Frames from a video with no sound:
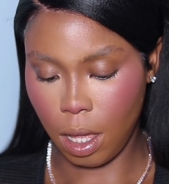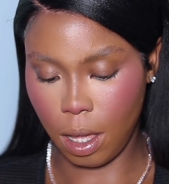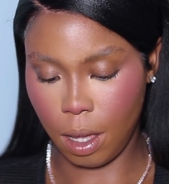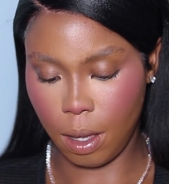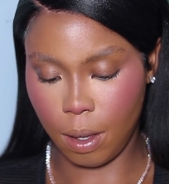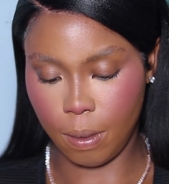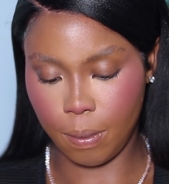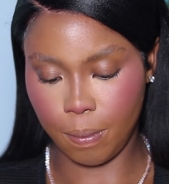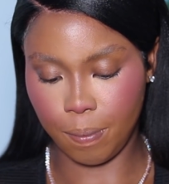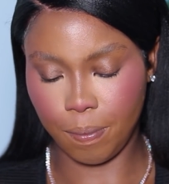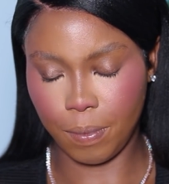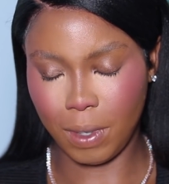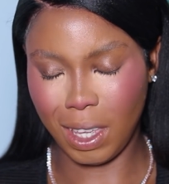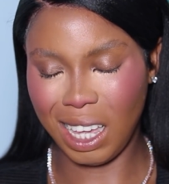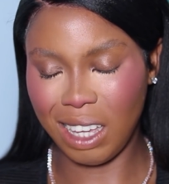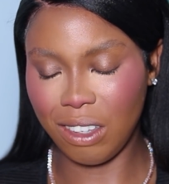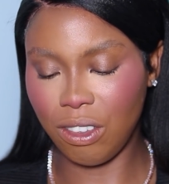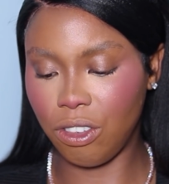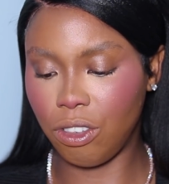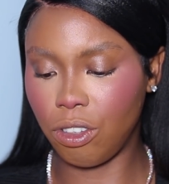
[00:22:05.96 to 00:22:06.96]

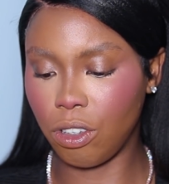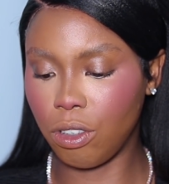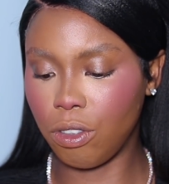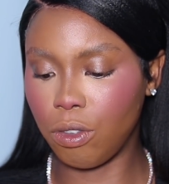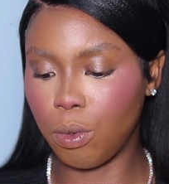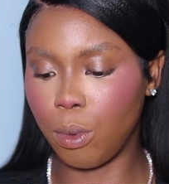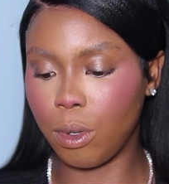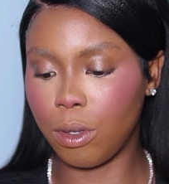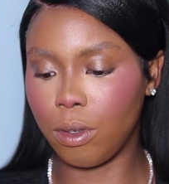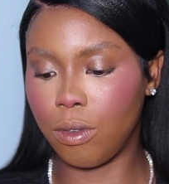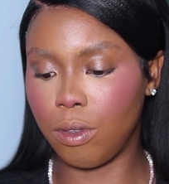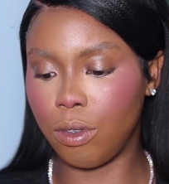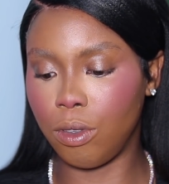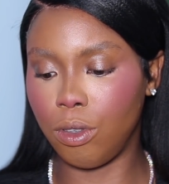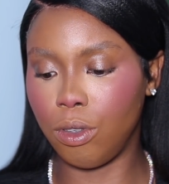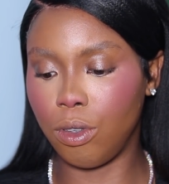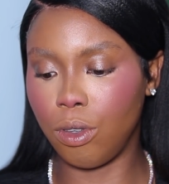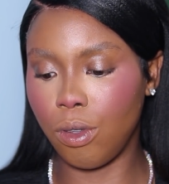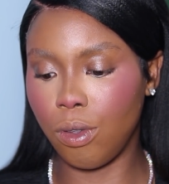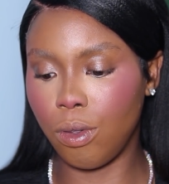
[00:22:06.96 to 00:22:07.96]
I just want to
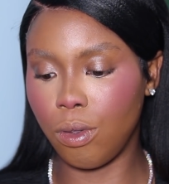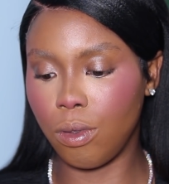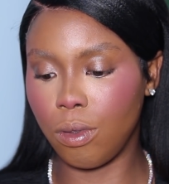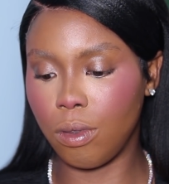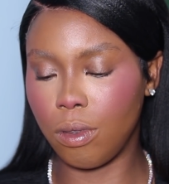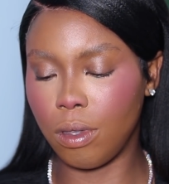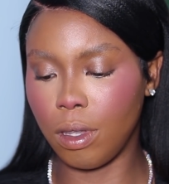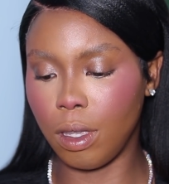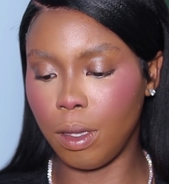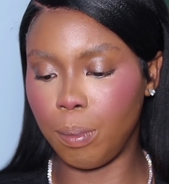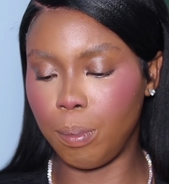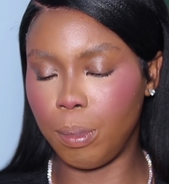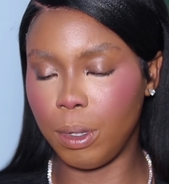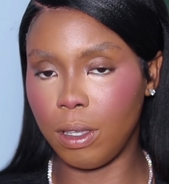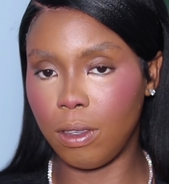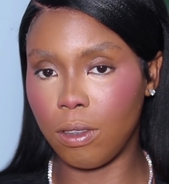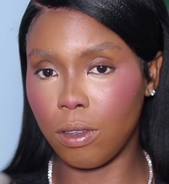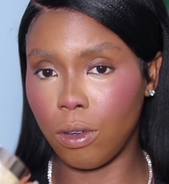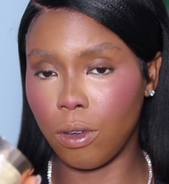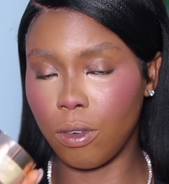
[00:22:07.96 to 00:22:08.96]
use a
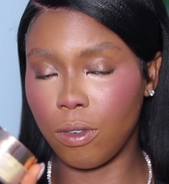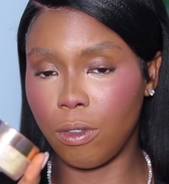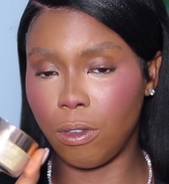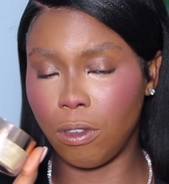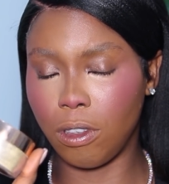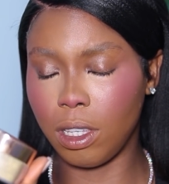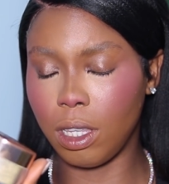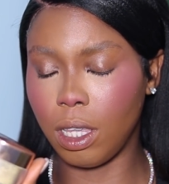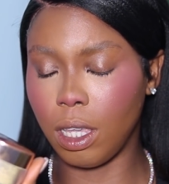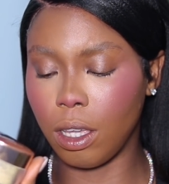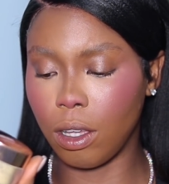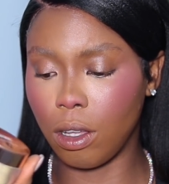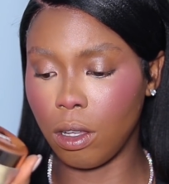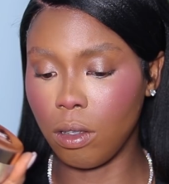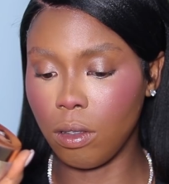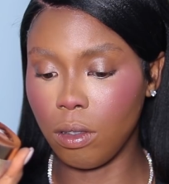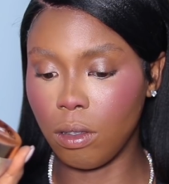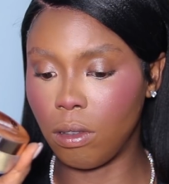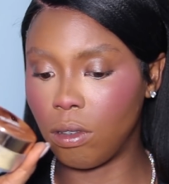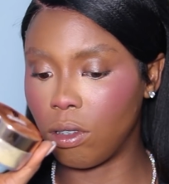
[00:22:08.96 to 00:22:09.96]
bit of
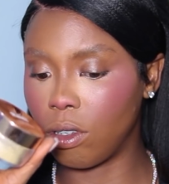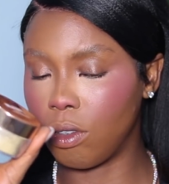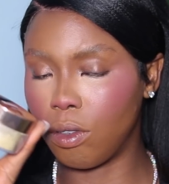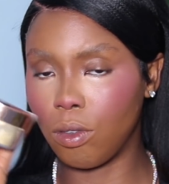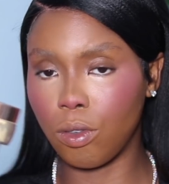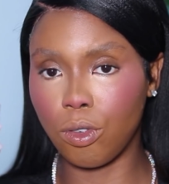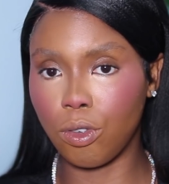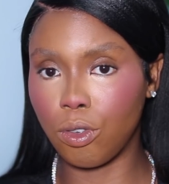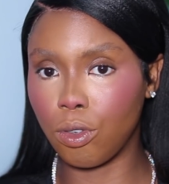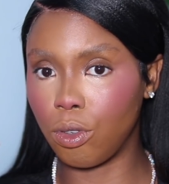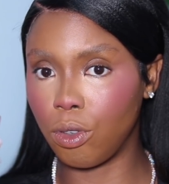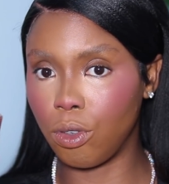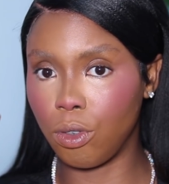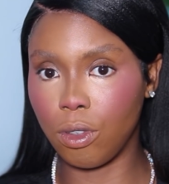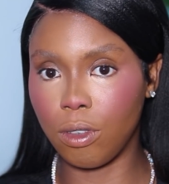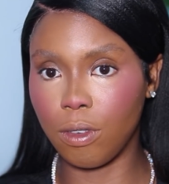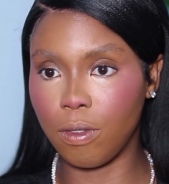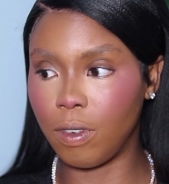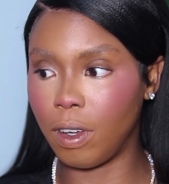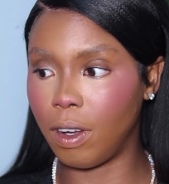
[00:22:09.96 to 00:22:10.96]
Zickel just to show
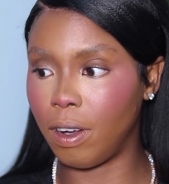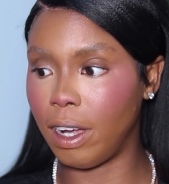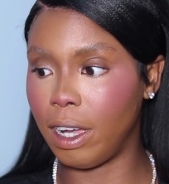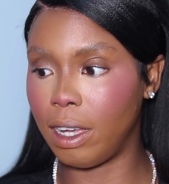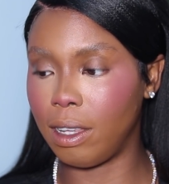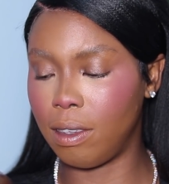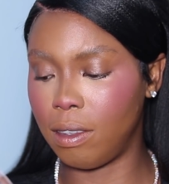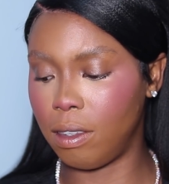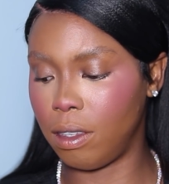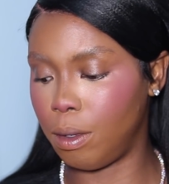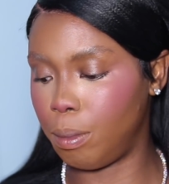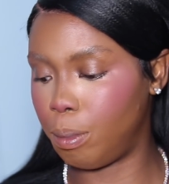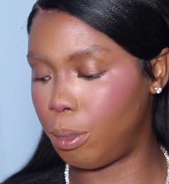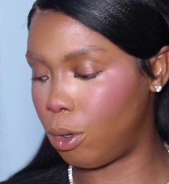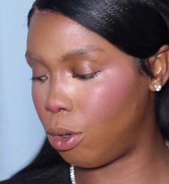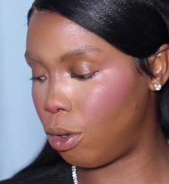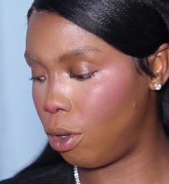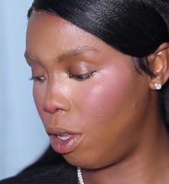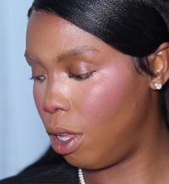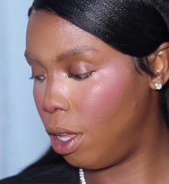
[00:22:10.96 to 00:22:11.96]
you the variety,
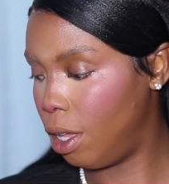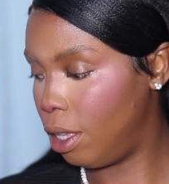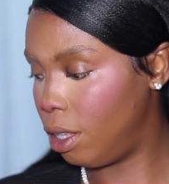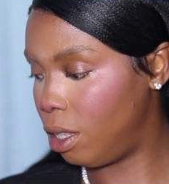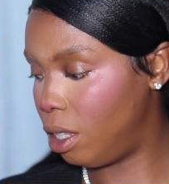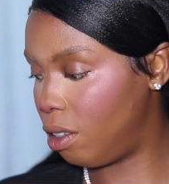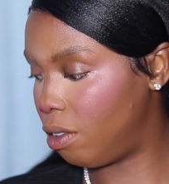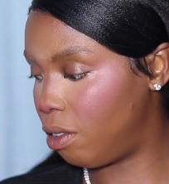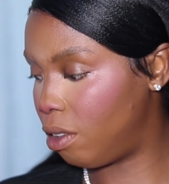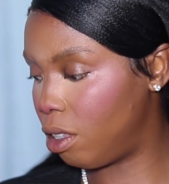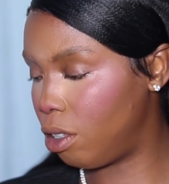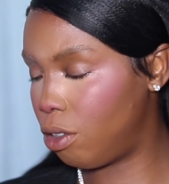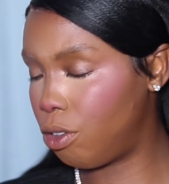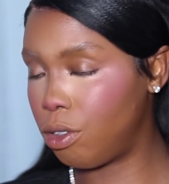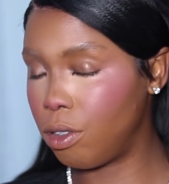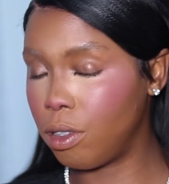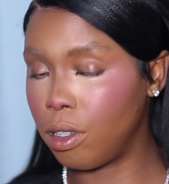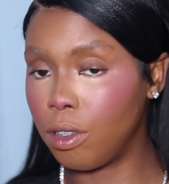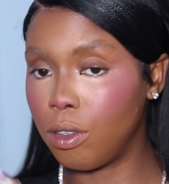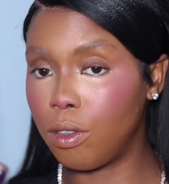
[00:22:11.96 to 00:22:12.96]
but there's
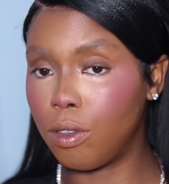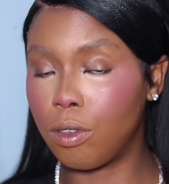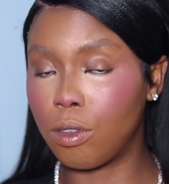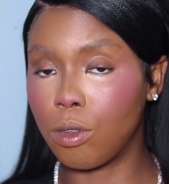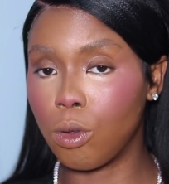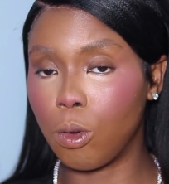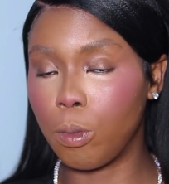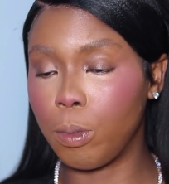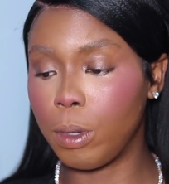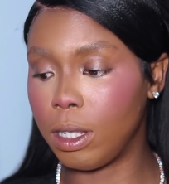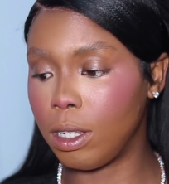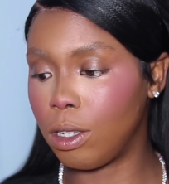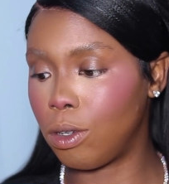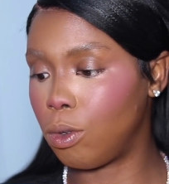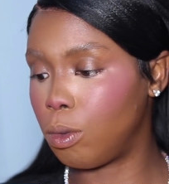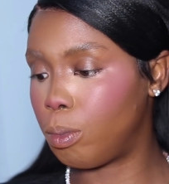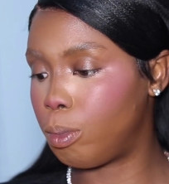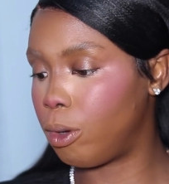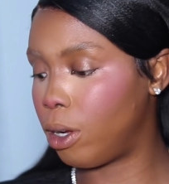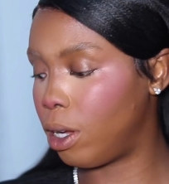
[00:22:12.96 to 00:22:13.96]
literally so many
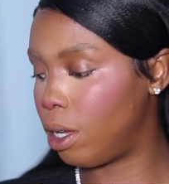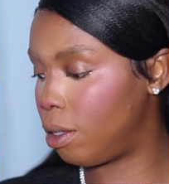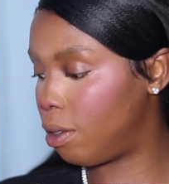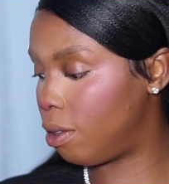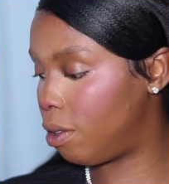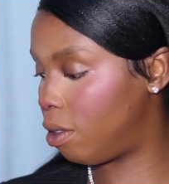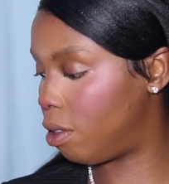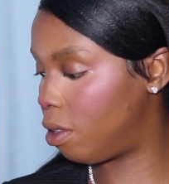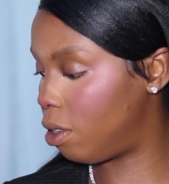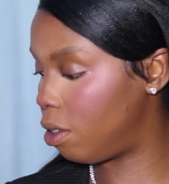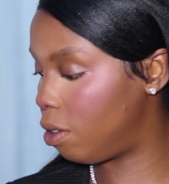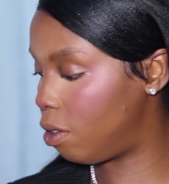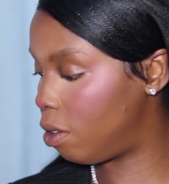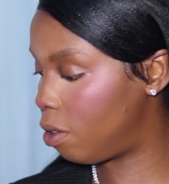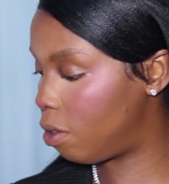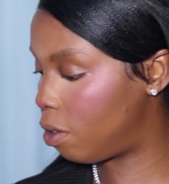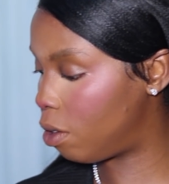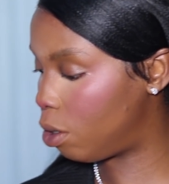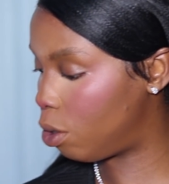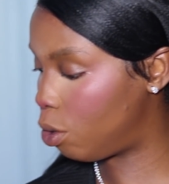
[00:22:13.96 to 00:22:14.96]
good brands. This
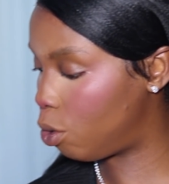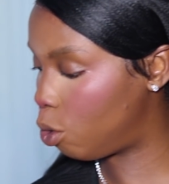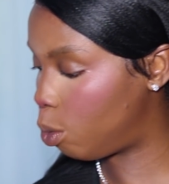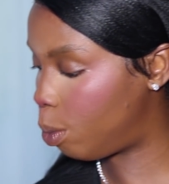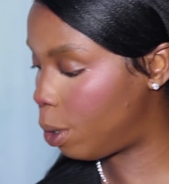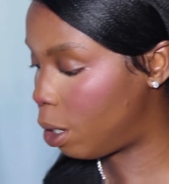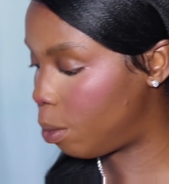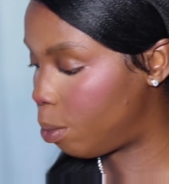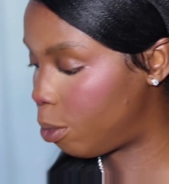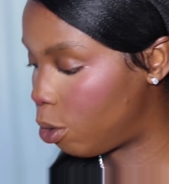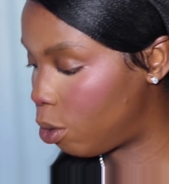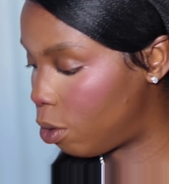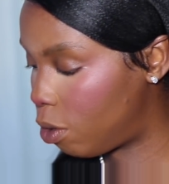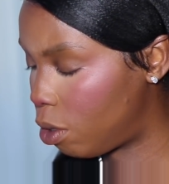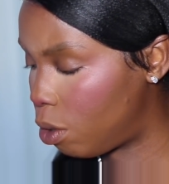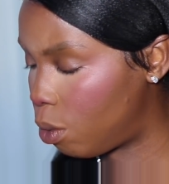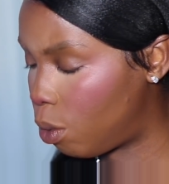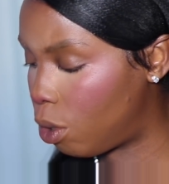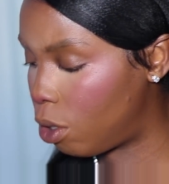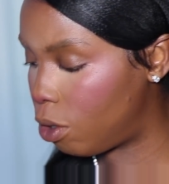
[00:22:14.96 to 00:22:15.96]
is the Nuban
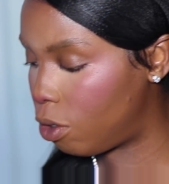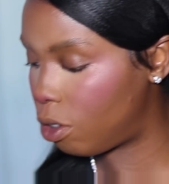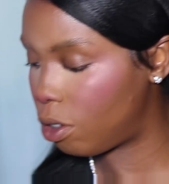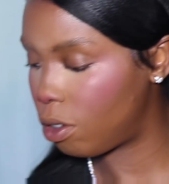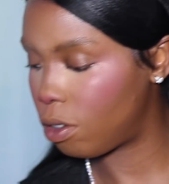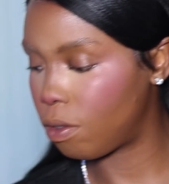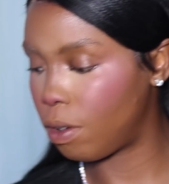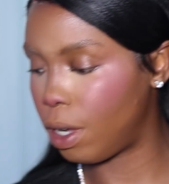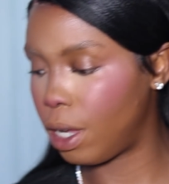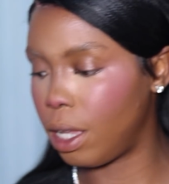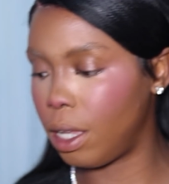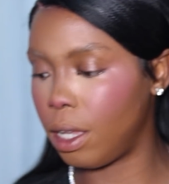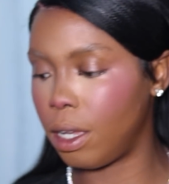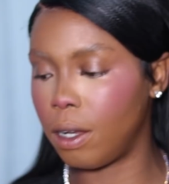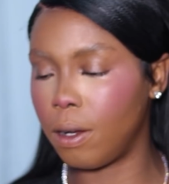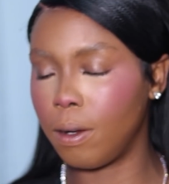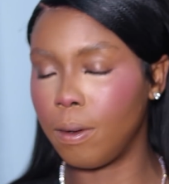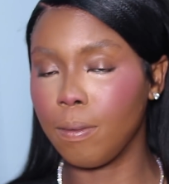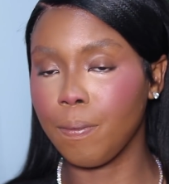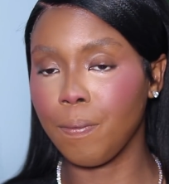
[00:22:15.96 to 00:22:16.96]
Beauty one, just right
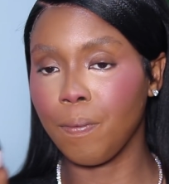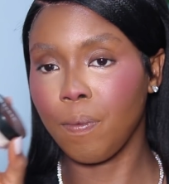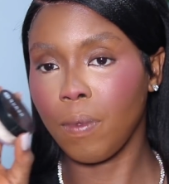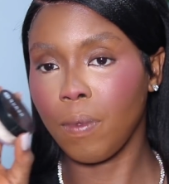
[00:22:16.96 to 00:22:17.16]
here.